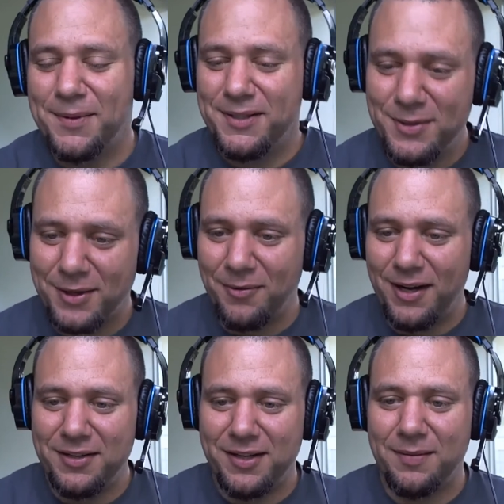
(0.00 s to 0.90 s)
But Duga, why
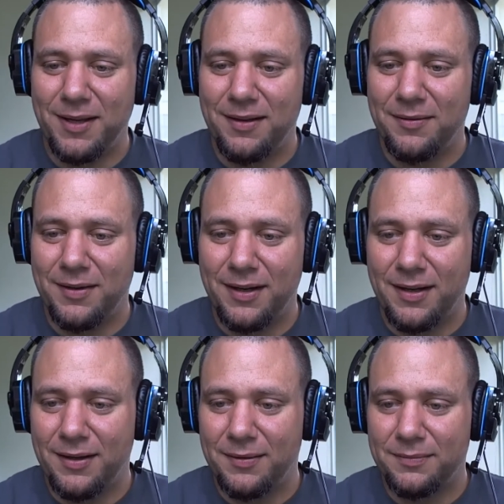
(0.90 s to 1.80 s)
do you keep getting
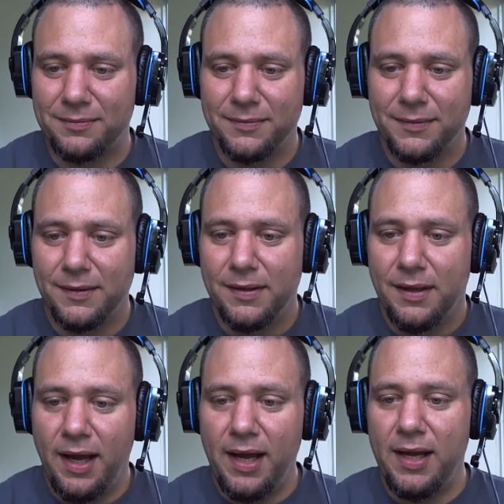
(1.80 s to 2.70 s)
uh
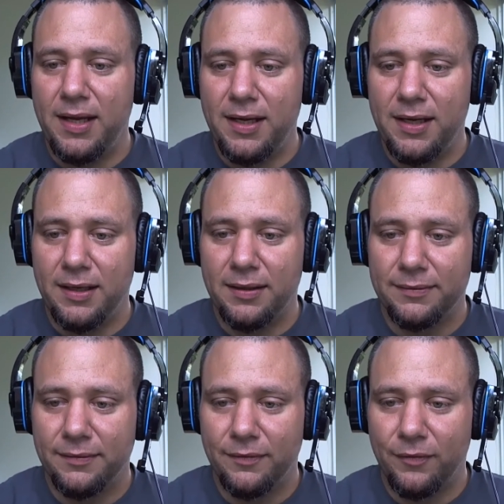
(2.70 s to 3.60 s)
Hey,
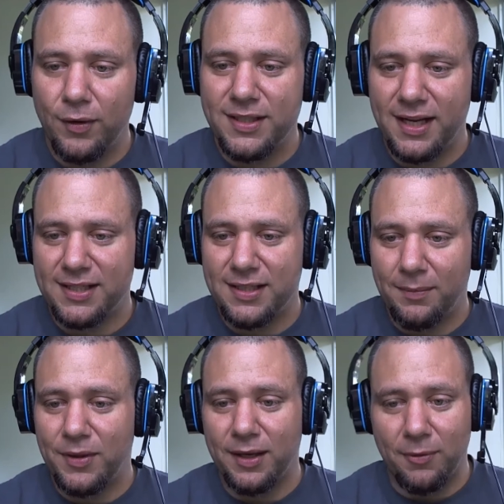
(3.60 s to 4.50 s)
Vortex
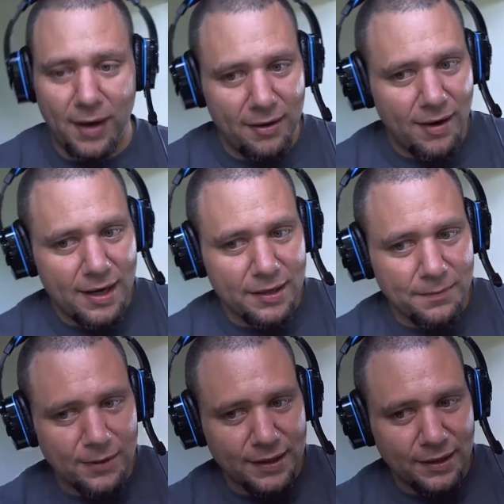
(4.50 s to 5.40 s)
something. Why rock? You're
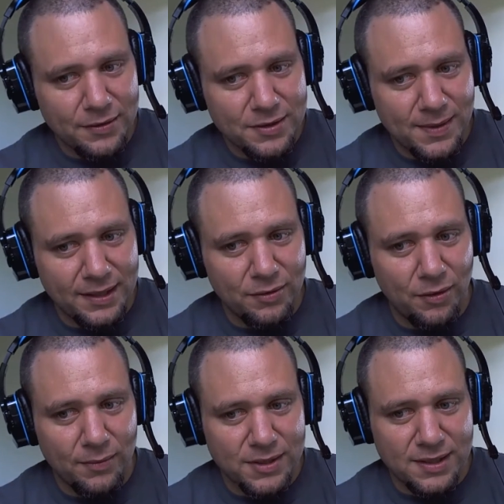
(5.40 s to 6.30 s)
pretty close, man. You
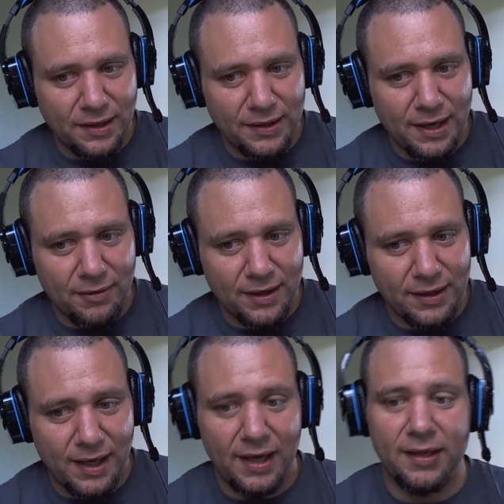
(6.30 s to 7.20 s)
almost nailed that one on
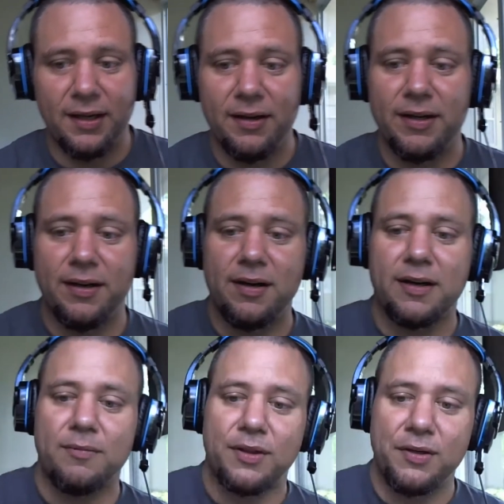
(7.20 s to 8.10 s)
the head. Larry
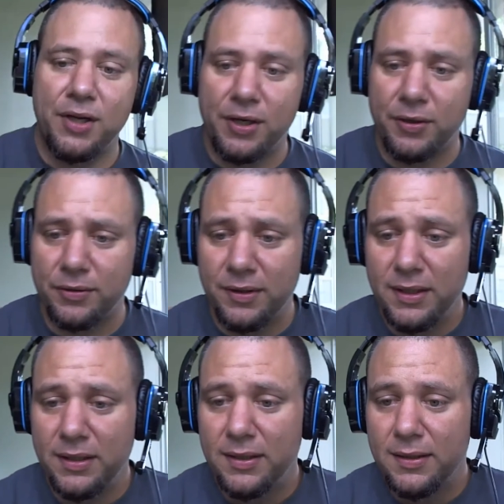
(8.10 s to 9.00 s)
Darkin with a no.
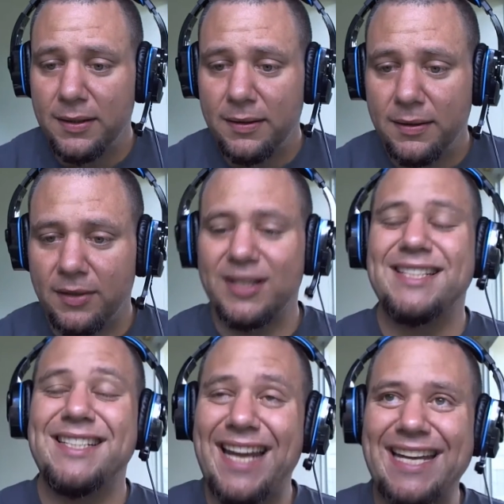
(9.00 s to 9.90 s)

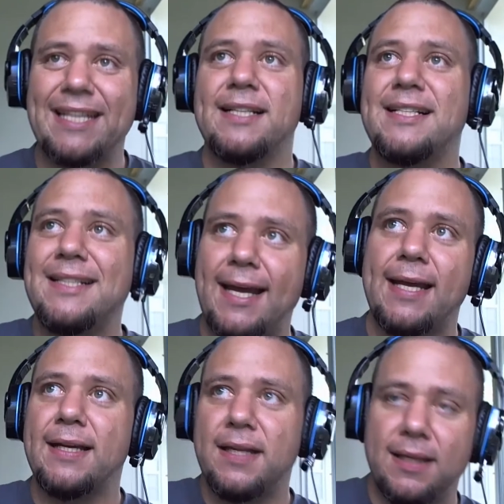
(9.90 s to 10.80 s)
Larry Dakin.
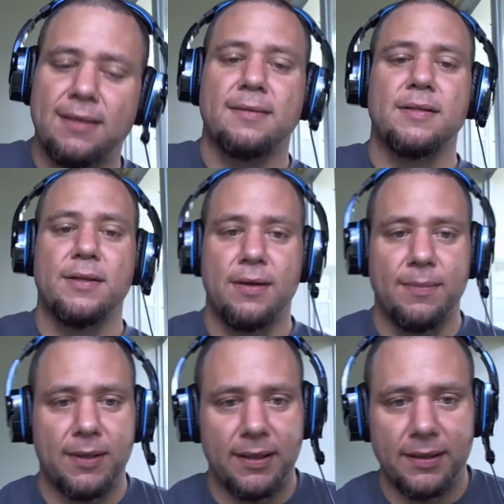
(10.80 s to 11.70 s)
Dakin. Sorry,
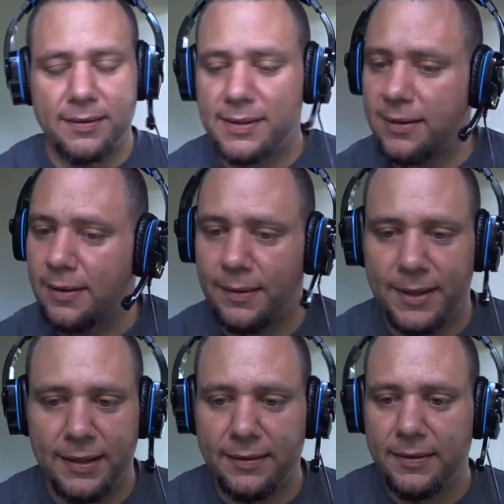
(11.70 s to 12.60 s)
buddy. Sorry,
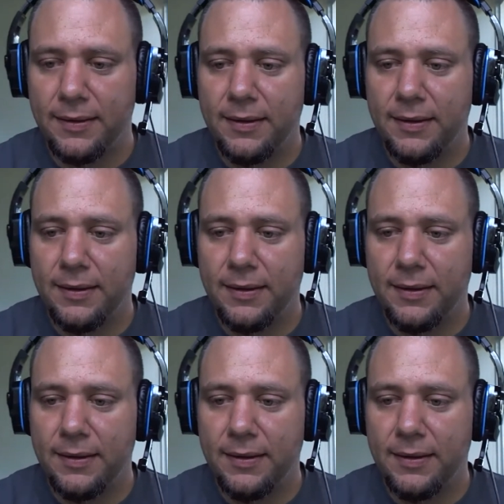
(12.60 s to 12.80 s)
man.